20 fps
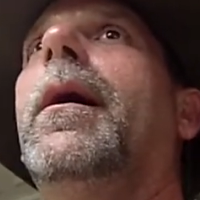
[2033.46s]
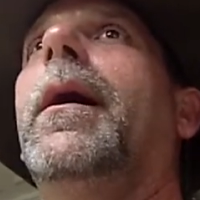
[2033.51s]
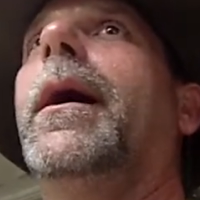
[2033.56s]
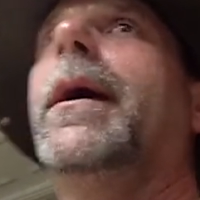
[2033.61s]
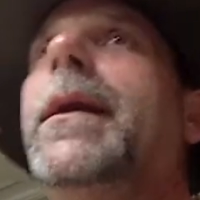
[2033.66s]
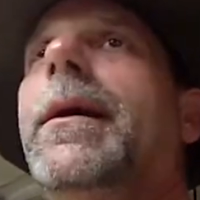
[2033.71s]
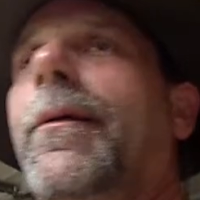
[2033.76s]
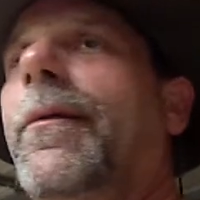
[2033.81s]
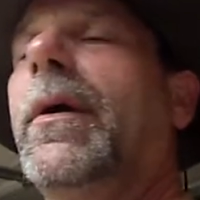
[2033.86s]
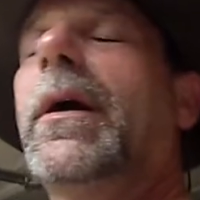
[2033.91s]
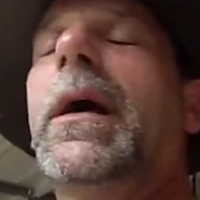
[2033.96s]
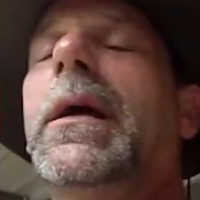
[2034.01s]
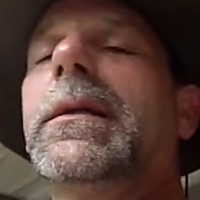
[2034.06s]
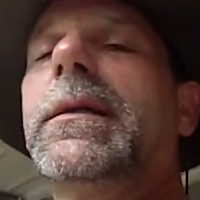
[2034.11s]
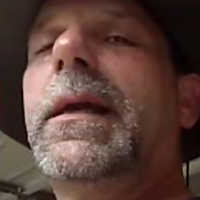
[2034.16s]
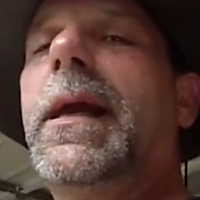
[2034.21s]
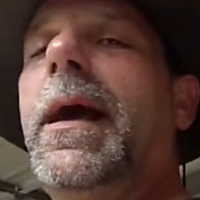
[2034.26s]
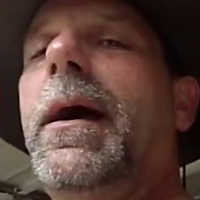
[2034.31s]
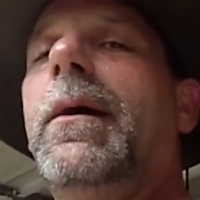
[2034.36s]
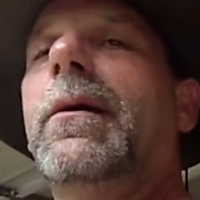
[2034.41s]
it never cuts
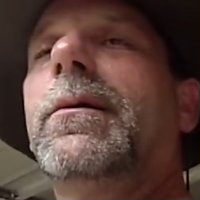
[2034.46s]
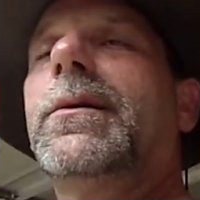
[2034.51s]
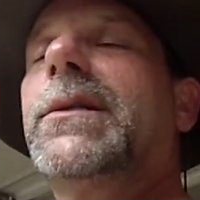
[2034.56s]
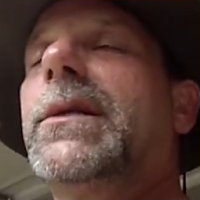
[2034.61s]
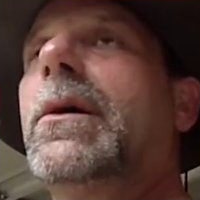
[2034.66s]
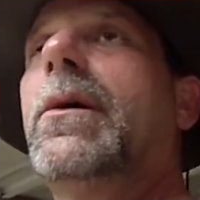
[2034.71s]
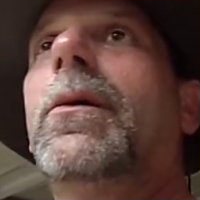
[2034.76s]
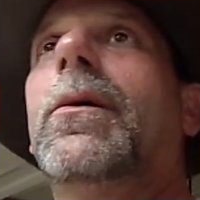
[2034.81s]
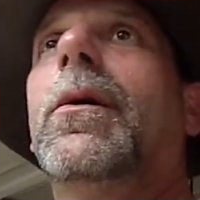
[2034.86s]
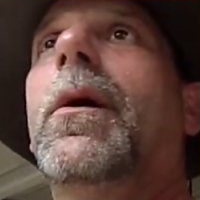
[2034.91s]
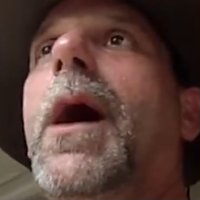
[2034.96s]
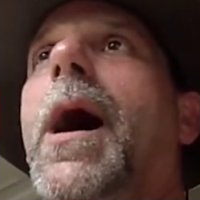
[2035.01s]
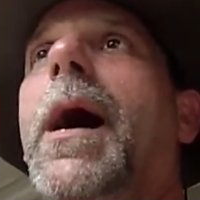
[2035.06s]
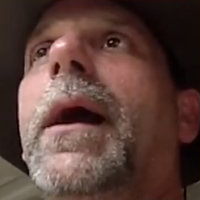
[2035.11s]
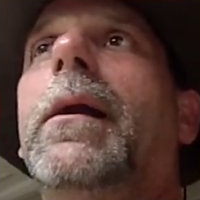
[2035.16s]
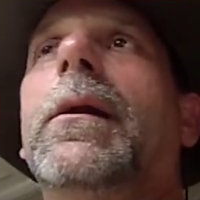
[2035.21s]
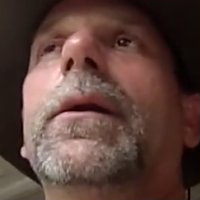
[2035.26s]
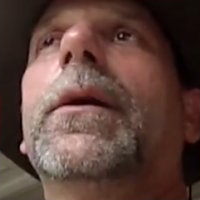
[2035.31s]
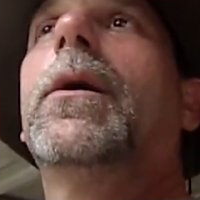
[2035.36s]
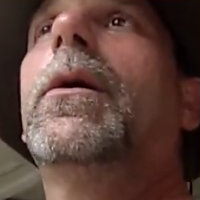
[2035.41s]
it out. So I
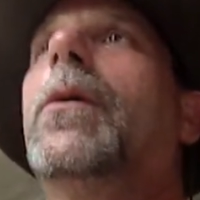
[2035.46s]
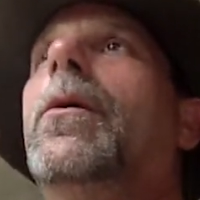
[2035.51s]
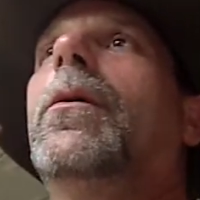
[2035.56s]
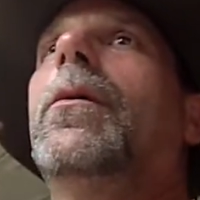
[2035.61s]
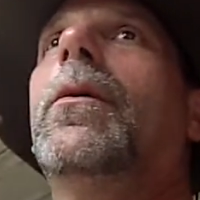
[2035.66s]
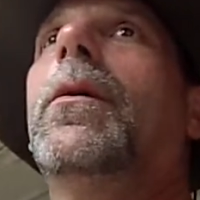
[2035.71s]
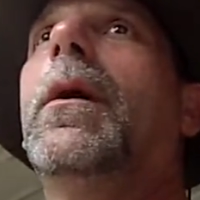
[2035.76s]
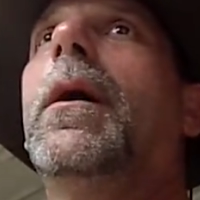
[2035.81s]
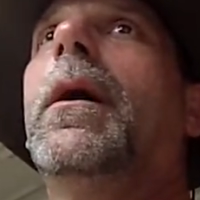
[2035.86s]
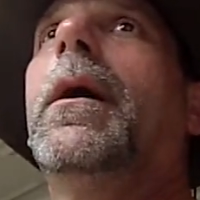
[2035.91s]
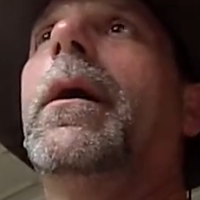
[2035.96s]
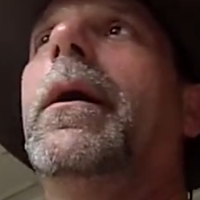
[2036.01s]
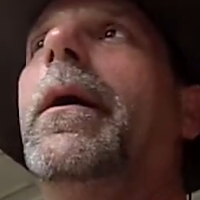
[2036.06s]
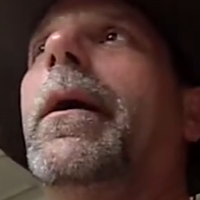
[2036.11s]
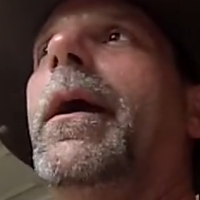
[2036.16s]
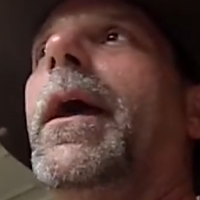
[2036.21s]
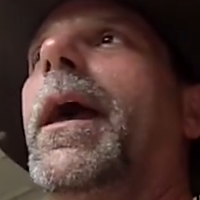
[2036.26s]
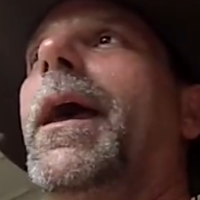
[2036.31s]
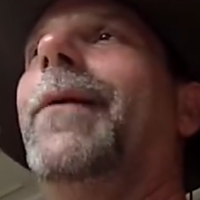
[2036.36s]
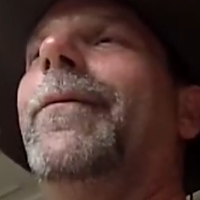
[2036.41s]
don't know
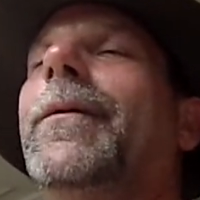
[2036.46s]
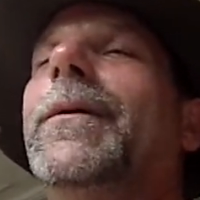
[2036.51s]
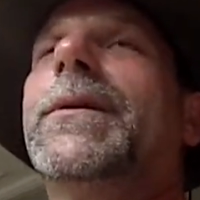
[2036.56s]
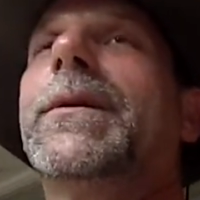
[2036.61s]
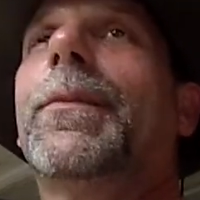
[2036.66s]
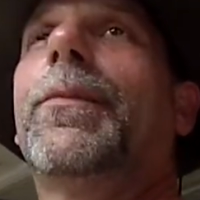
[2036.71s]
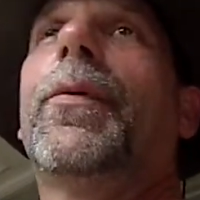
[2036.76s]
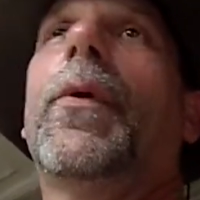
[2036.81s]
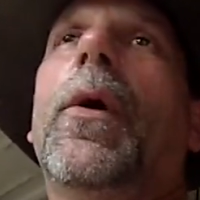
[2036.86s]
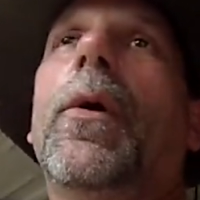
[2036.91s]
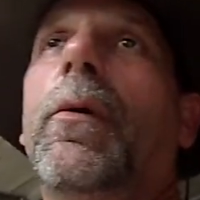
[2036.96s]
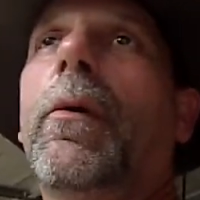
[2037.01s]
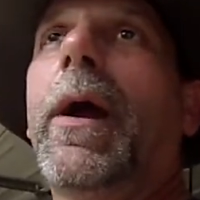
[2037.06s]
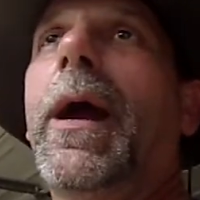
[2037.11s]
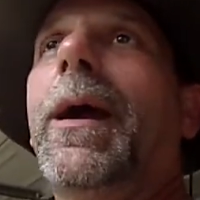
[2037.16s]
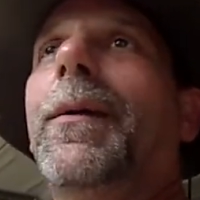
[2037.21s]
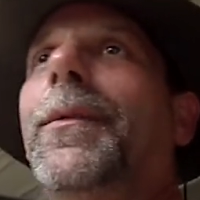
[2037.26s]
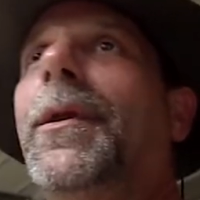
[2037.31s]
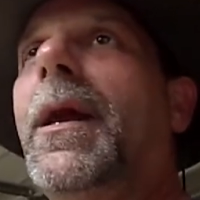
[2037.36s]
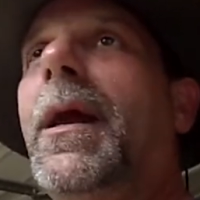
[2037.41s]
if it's the
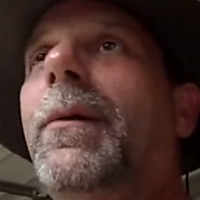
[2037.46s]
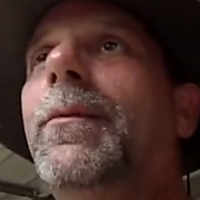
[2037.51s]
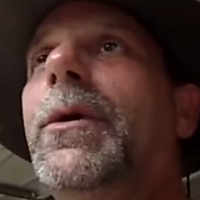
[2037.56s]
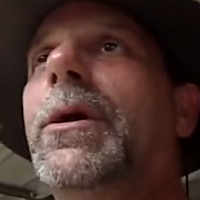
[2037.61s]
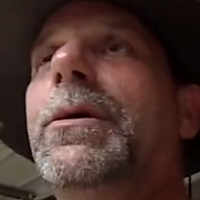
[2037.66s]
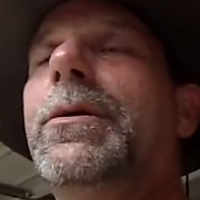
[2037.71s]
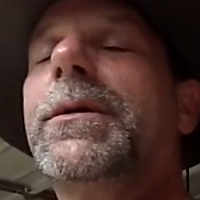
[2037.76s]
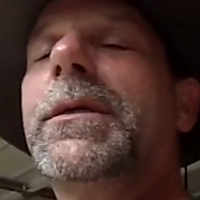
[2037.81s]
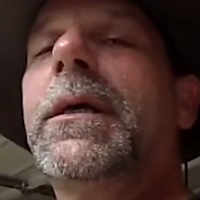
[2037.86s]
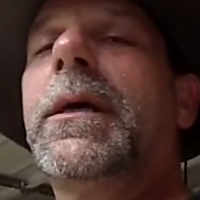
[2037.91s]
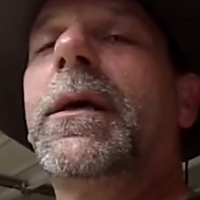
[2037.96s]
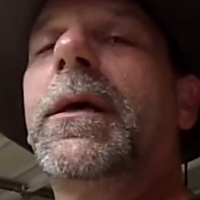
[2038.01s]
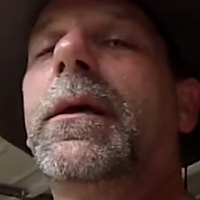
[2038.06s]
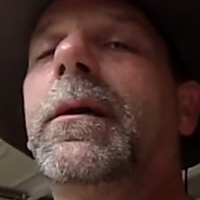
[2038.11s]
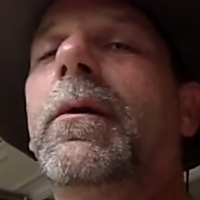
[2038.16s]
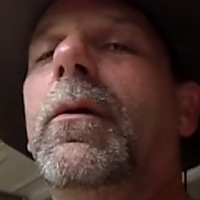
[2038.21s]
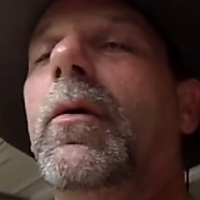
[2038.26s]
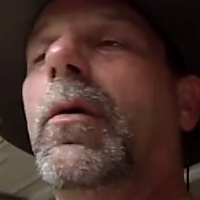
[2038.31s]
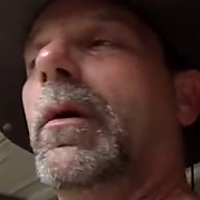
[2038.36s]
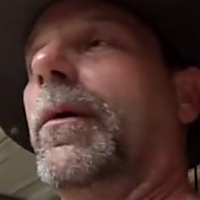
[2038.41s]
program that I'm
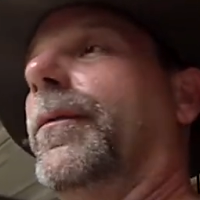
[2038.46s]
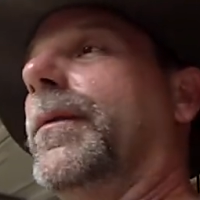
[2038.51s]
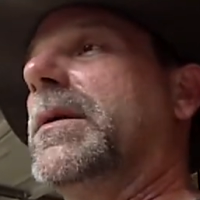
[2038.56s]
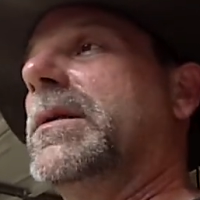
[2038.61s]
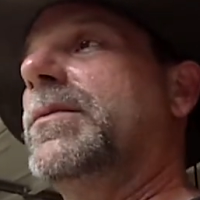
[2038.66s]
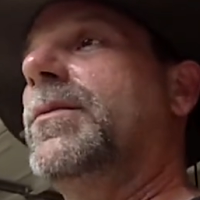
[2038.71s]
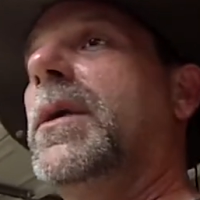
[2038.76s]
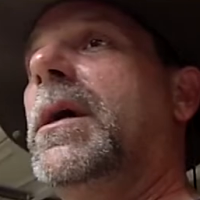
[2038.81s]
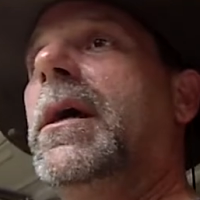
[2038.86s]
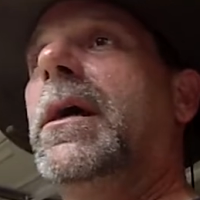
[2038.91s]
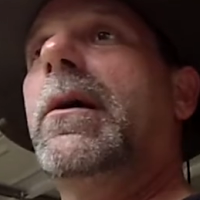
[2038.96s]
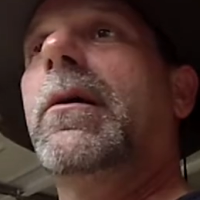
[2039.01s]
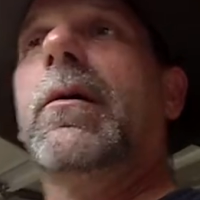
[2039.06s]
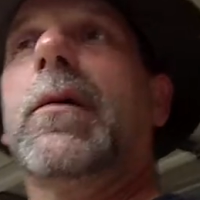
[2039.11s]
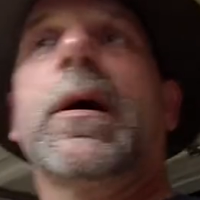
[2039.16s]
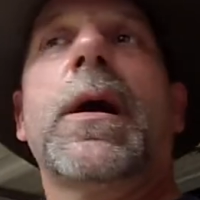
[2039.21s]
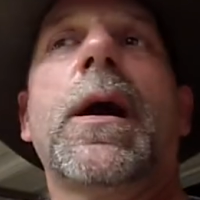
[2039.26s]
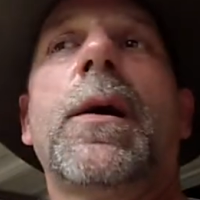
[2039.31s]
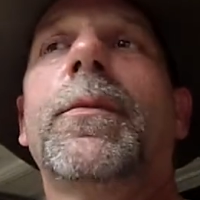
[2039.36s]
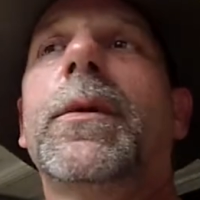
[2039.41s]
using or if it's me or a
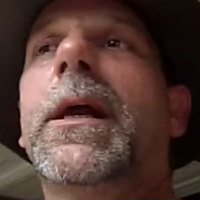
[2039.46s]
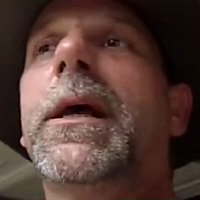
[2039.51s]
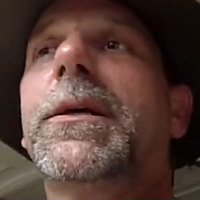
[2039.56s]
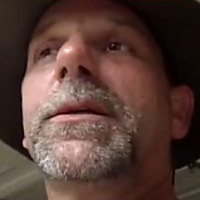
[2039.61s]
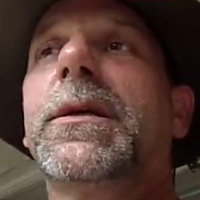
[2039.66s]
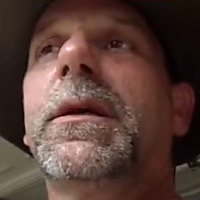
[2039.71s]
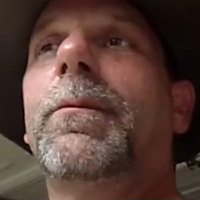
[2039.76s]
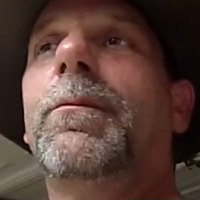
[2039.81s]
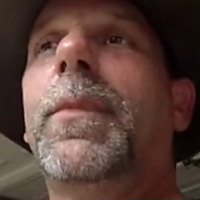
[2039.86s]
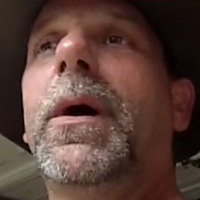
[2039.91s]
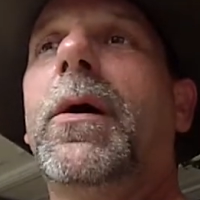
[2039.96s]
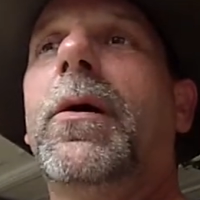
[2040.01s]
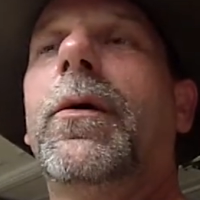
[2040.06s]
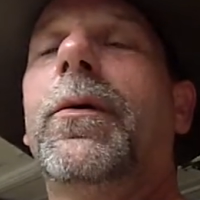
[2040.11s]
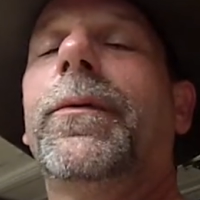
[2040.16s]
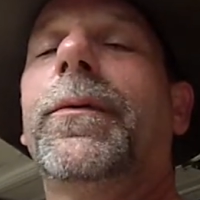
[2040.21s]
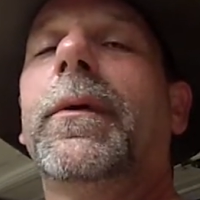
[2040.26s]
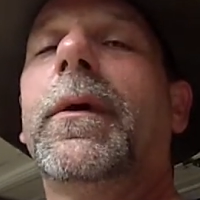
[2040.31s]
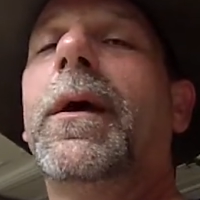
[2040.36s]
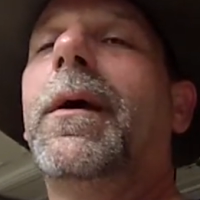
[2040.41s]
combination of
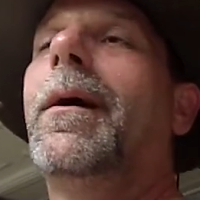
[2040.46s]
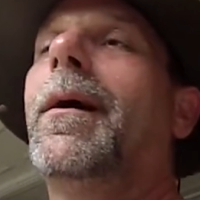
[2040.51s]
both.